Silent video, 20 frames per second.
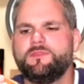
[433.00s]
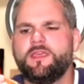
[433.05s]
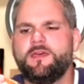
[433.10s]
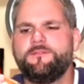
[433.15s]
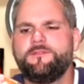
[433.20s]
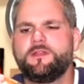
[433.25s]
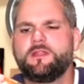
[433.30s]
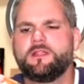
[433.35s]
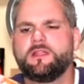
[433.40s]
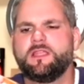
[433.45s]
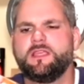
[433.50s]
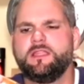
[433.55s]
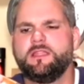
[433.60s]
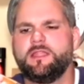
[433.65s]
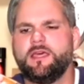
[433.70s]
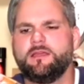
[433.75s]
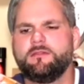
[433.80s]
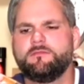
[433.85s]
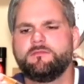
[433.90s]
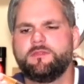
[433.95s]
Definitely
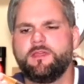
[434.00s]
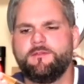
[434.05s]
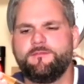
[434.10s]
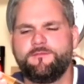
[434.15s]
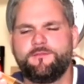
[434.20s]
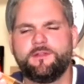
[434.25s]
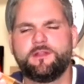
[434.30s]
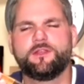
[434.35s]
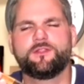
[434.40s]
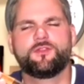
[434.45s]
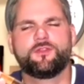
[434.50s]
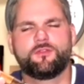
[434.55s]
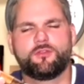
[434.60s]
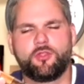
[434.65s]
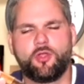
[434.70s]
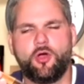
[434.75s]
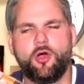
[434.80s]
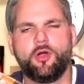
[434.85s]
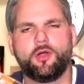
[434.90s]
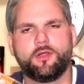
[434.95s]
that finish is
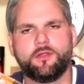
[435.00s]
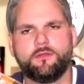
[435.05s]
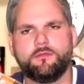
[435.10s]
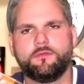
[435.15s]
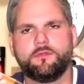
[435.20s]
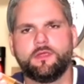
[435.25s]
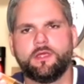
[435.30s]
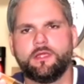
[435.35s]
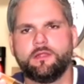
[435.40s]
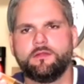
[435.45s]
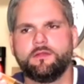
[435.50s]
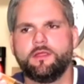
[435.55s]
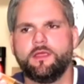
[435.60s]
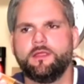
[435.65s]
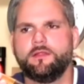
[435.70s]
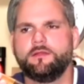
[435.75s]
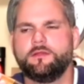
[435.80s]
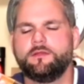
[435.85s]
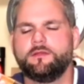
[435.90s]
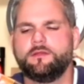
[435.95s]
long
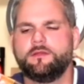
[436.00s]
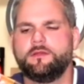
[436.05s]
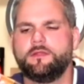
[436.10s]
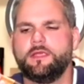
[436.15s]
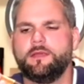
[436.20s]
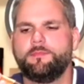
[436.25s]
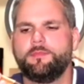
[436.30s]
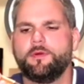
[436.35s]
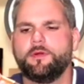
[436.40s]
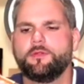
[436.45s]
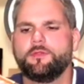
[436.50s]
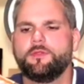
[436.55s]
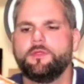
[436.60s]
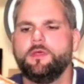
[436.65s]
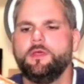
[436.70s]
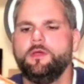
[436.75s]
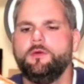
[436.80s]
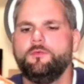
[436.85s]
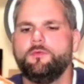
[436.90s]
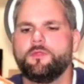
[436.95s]
and deep earth
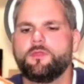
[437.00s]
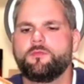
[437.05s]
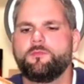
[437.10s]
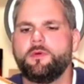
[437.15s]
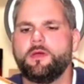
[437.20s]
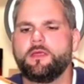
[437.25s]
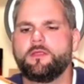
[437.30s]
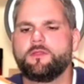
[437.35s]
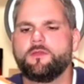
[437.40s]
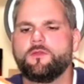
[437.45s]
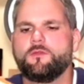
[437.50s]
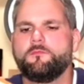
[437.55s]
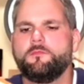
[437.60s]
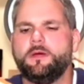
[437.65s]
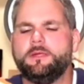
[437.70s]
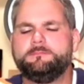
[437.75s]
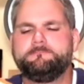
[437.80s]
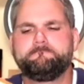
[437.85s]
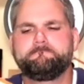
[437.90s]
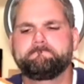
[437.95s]
with spices,
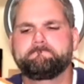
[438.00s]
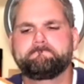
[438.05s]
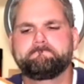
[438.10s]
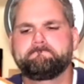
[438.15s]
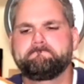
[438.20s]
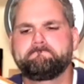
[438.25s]
but